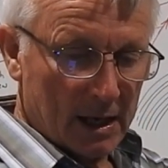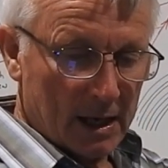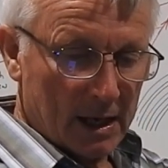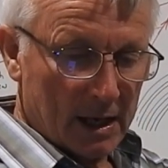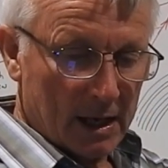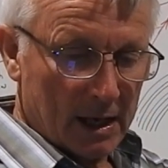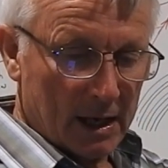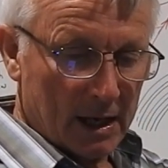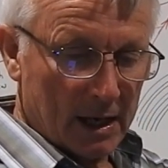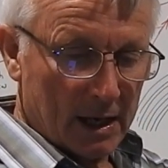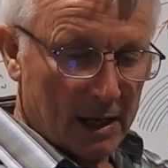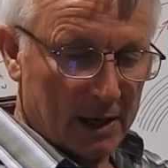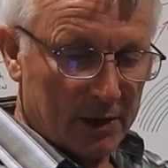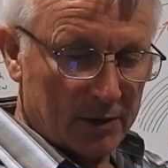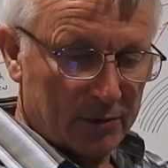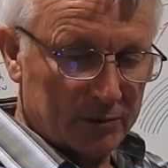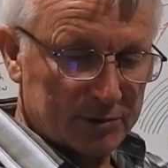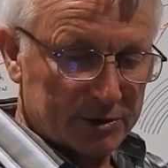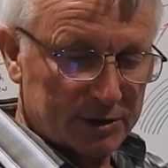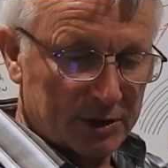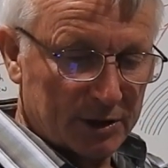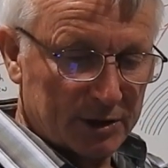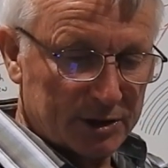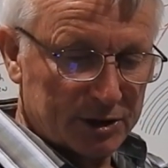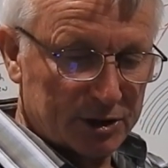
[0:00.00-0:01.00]
It
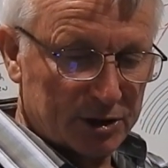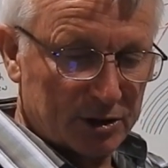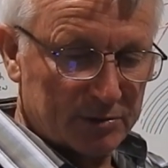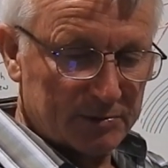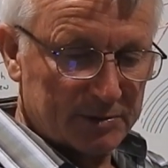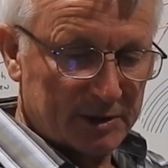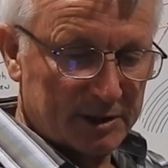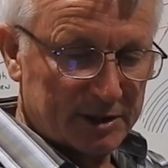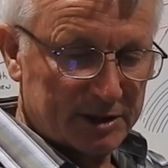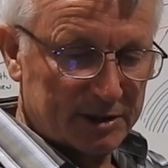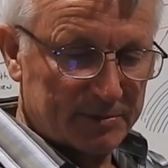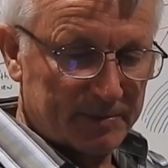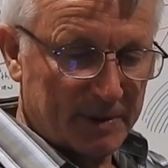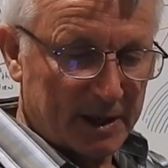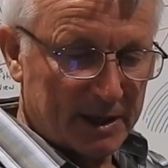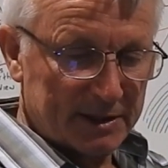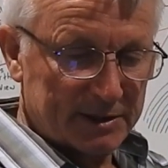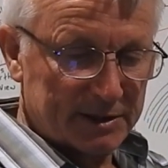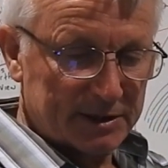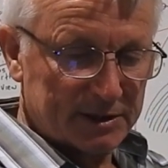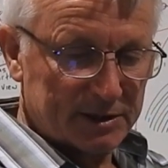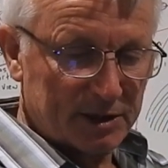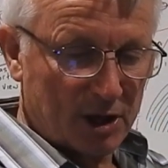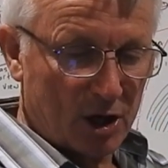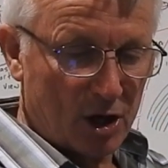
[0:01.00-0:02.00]
also assumes that the space
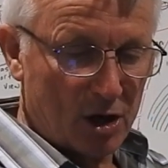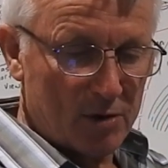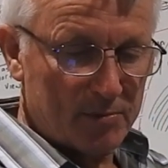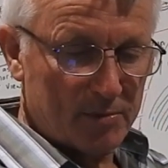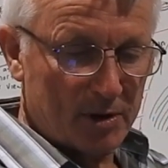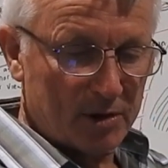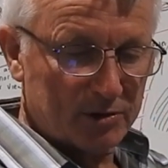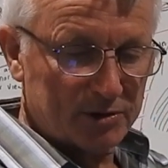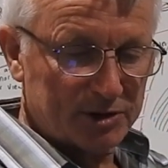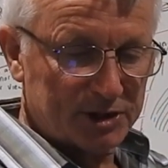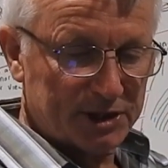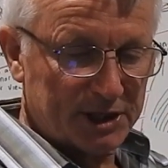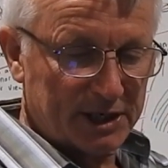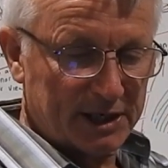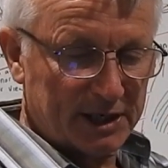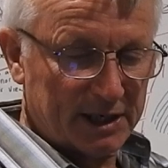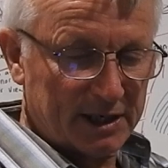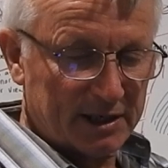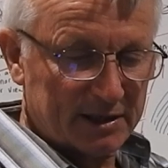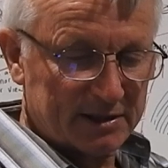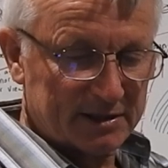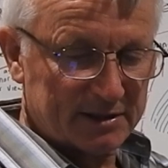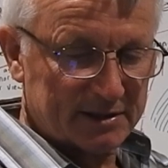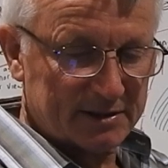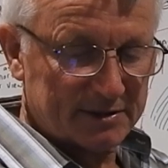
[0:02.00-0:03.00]
is
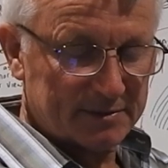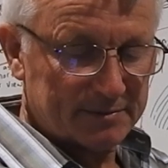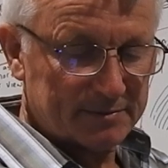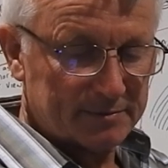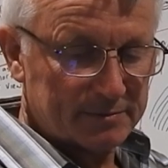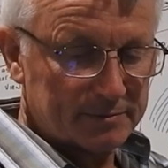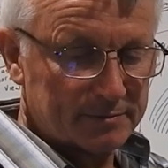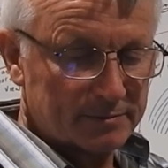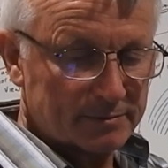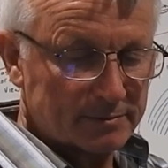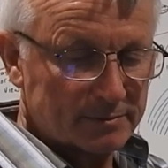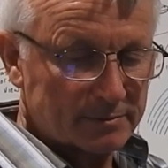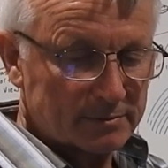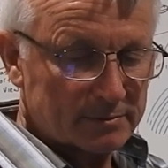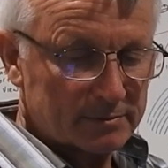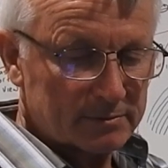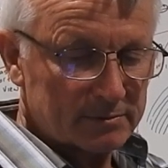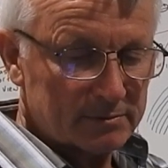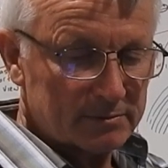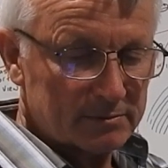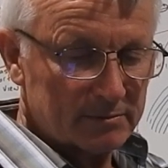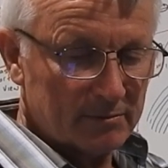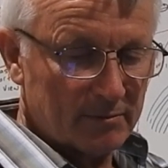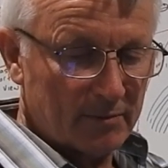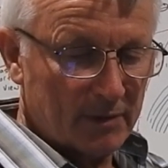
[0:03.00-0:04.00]
homogeneous,
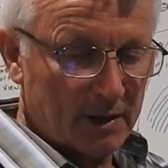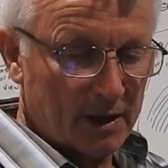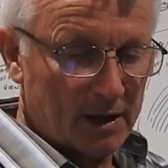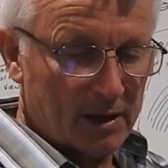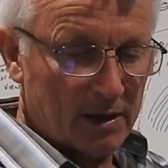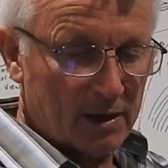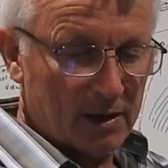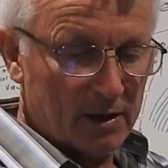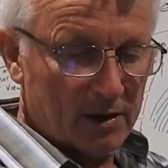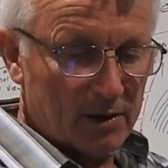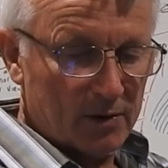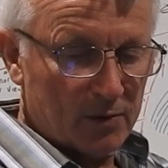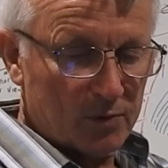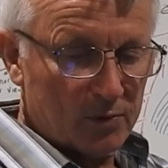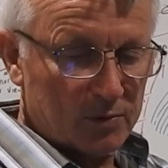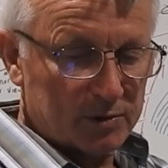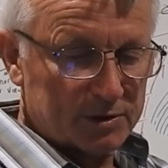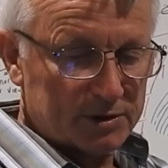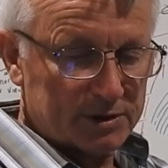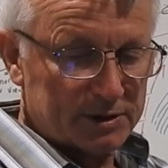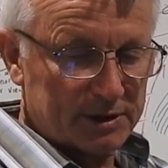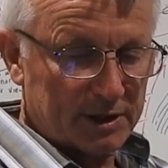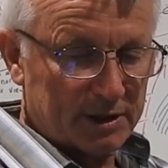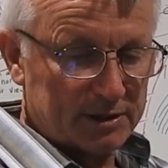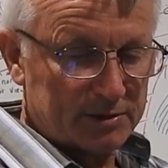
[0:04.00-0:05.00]
which
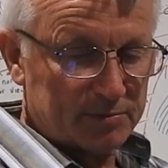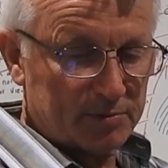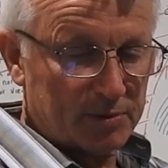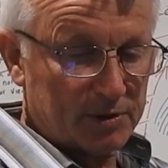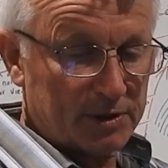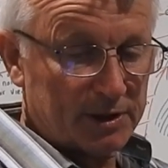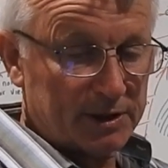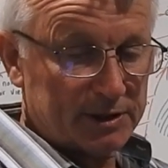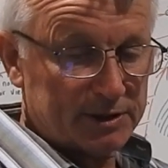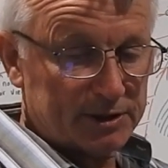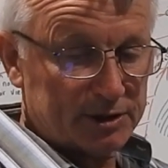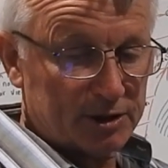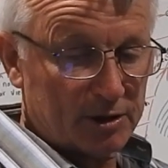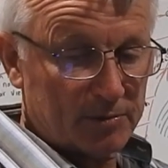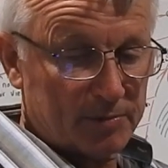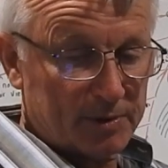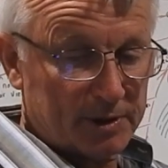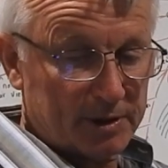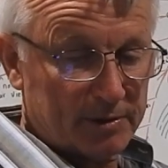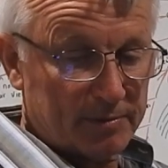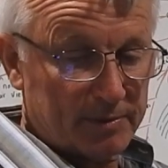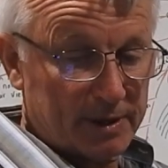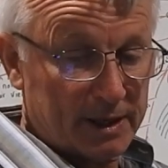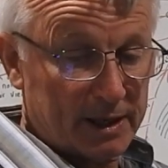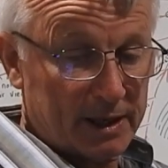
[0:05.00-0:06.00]
sounds pretty stupid
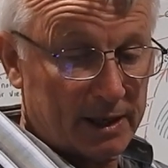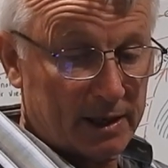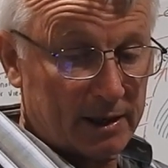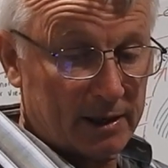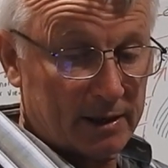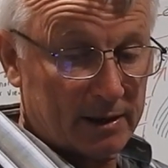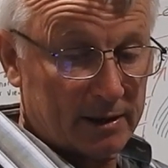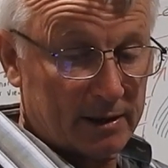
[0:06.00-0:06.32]
to me.